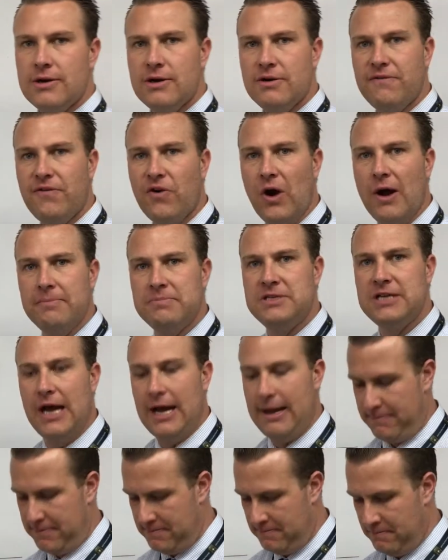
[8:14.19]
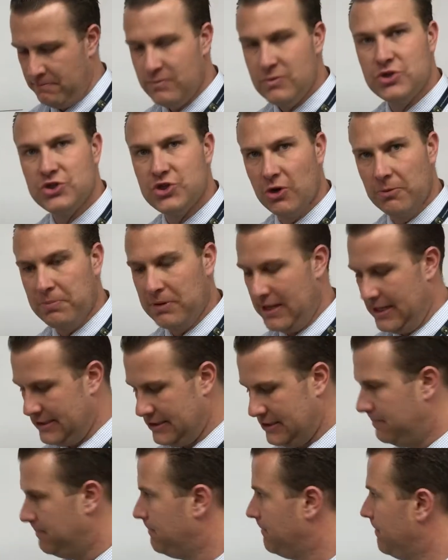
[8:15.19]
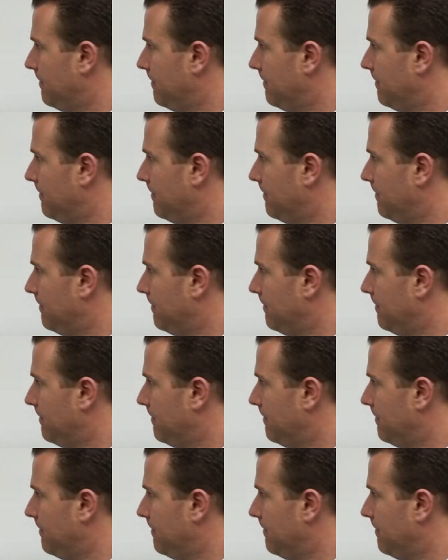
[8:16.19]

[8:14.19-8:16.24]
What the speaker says: for up top, surplus.